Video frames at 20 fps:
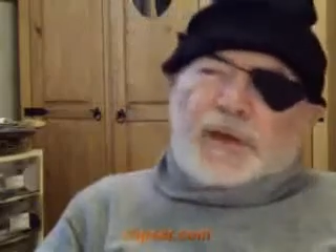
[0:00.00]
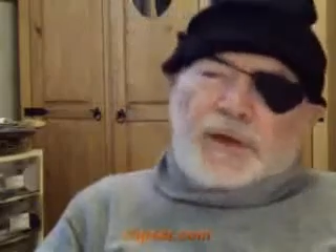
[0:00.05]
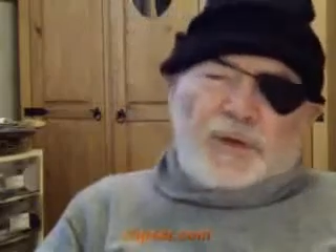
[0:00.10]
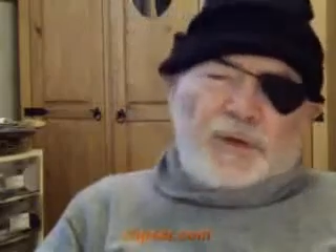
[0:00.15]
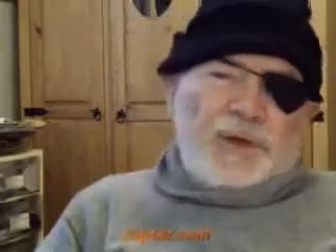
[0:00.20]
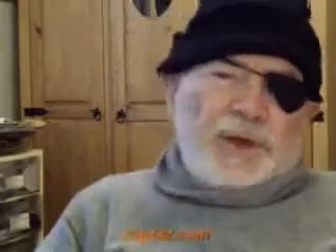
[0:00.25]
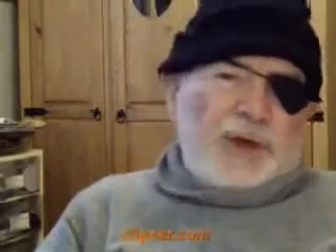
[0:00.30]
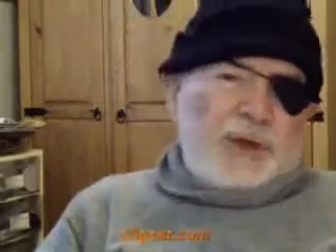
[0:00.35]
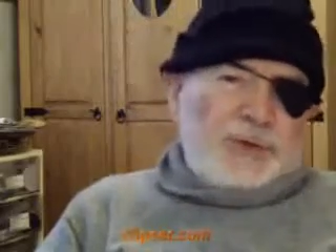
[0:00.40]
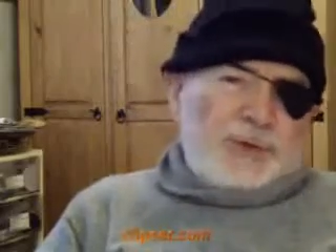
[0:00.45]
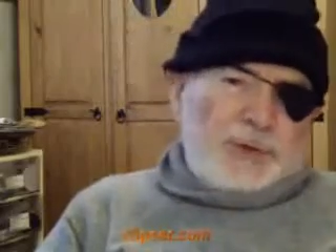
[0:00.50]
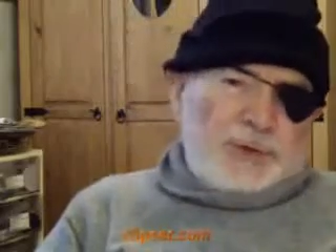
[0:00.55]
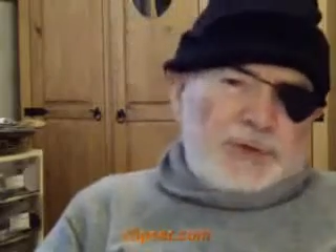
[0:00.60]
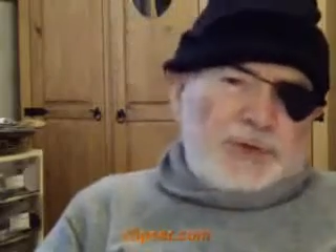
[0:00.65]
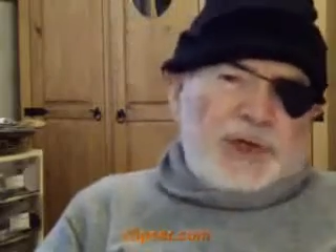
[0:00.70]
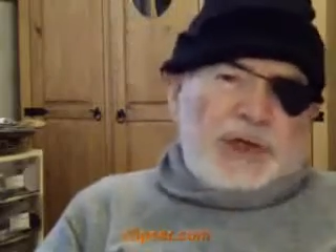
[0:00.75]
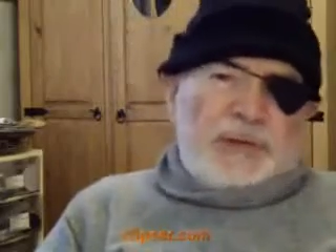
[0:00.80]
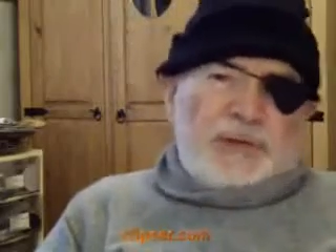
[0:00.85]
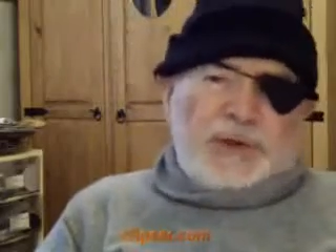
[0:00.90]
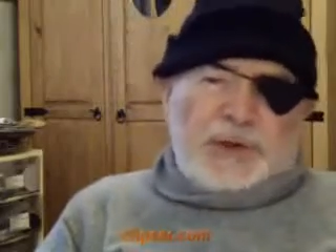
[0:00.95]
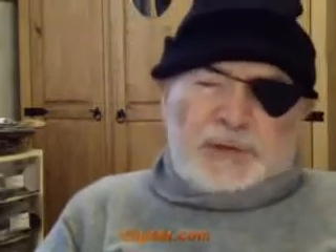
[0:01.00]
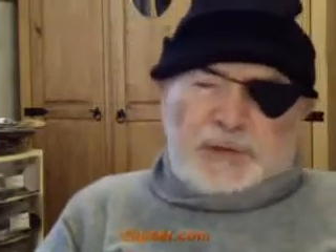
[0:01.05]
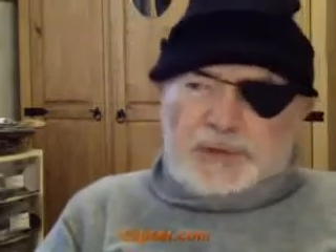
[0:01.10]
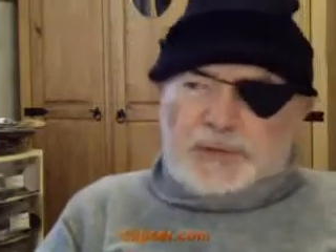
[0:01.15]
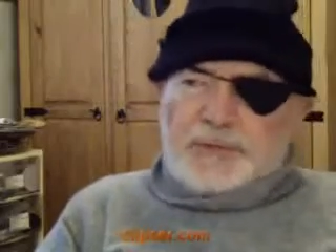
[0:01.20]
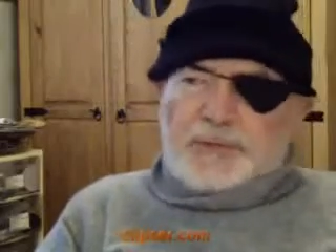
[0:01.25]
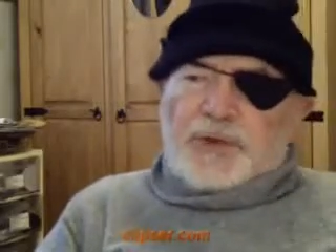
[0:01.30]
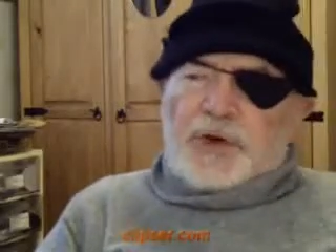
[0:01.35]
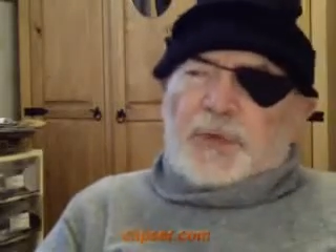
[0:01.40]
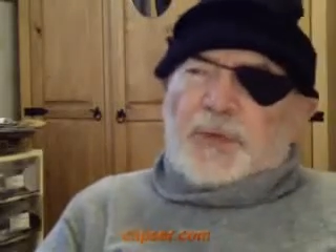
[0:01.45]
you know, the usual thing with a
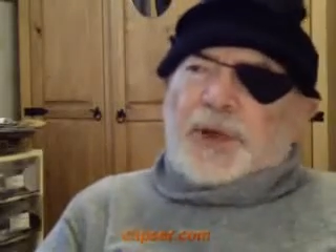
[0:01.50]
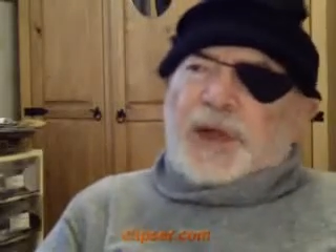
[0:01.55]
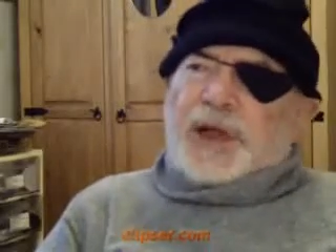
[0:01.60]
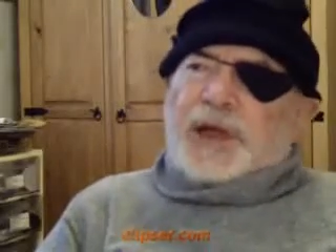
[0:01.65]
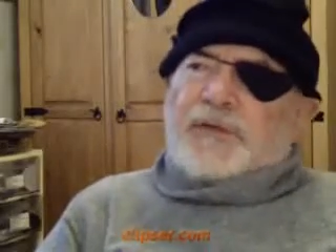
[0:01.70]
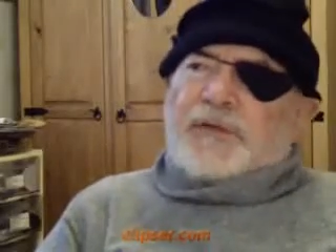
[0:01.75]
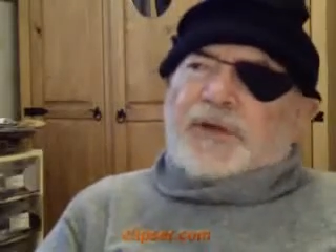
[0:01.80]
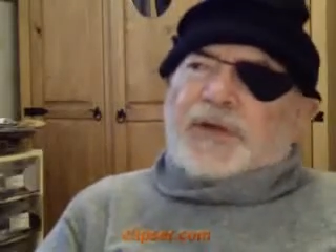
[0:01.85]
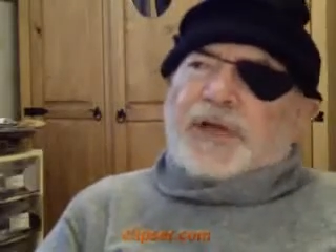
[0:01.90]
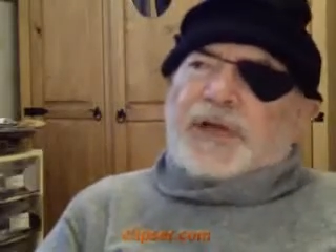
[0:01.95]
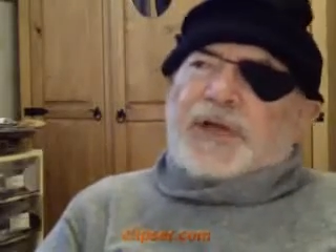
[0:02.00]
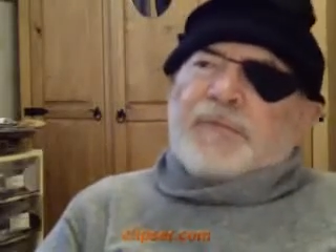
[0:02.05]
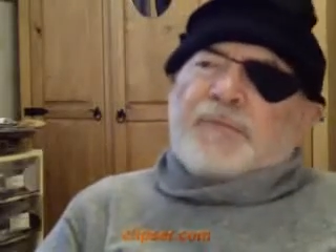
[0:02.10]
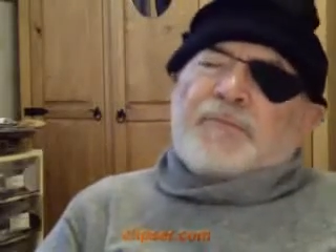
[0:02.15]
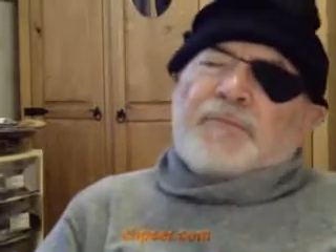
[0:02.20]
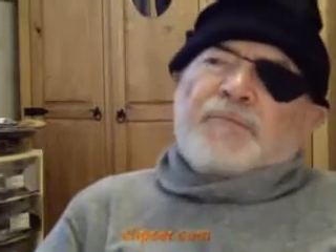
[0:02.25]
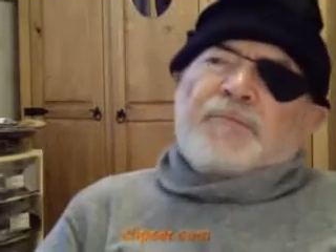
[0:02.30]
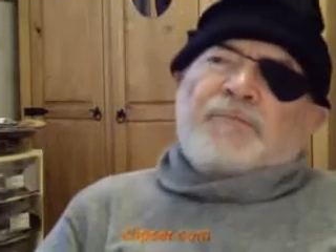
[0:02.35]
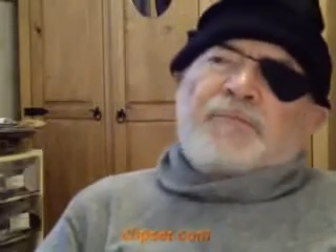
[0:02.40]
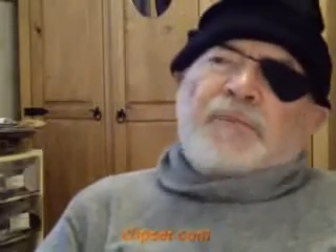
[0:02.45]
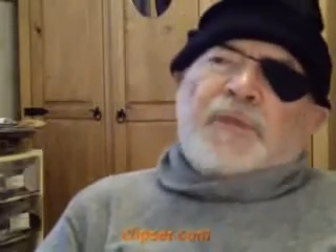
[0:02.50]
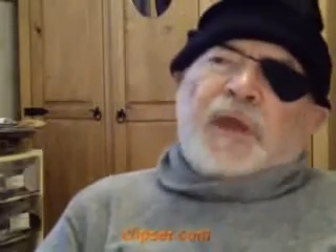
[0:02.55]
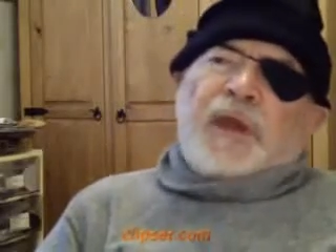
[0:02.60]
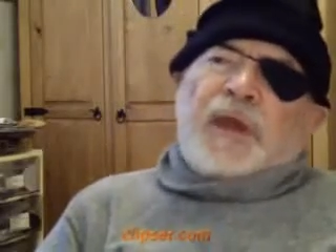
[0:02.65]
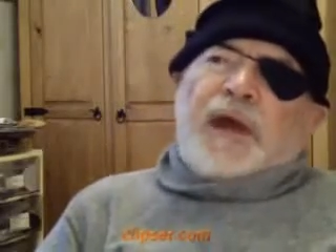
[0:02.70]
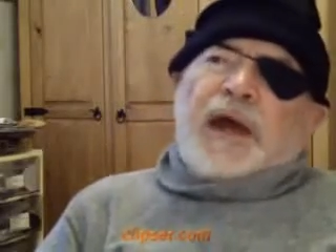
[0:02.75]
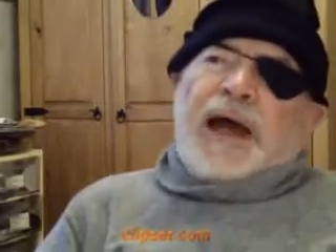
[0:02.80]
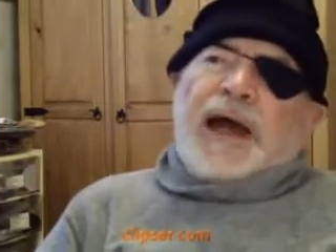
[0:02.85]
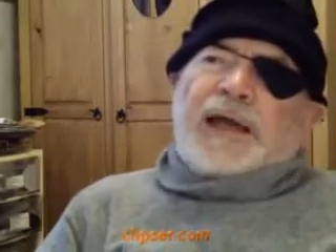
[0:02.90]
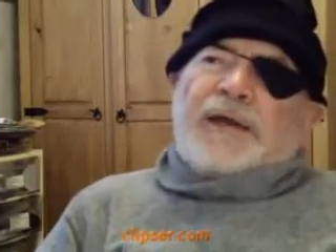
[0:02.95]
dummy and everything.
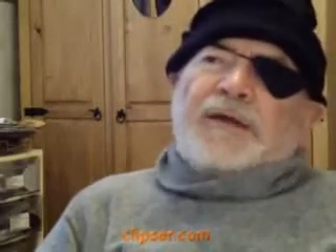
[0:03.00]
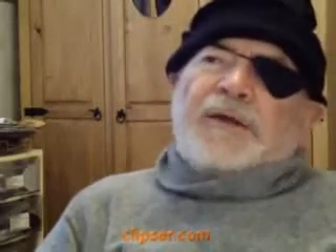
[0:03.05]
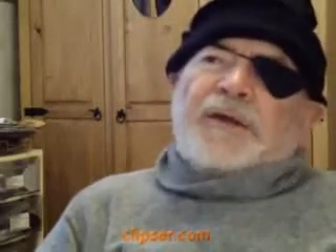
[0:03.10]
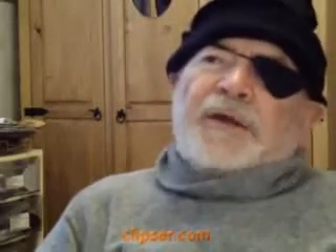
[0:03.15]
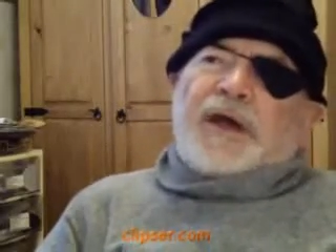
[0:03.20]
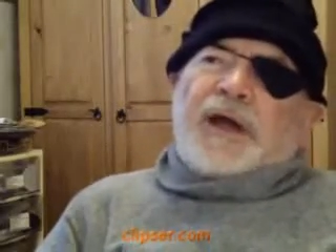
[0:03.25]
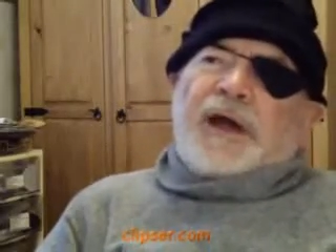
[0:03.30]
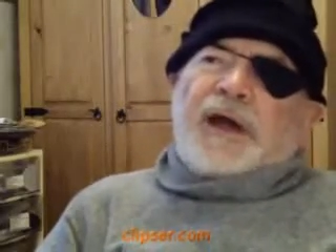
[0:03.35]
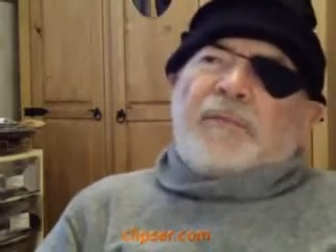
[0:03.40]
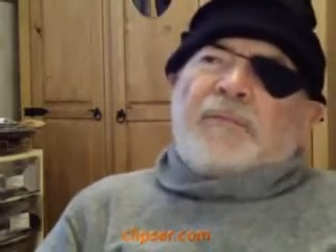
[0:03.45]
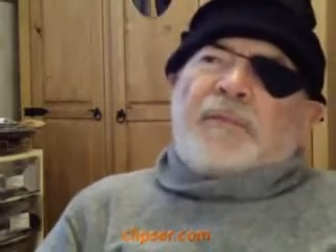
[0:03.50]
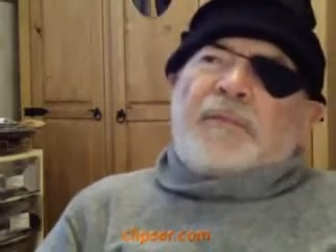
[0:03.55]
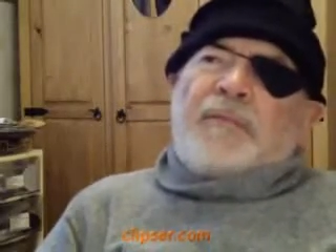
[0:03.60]
And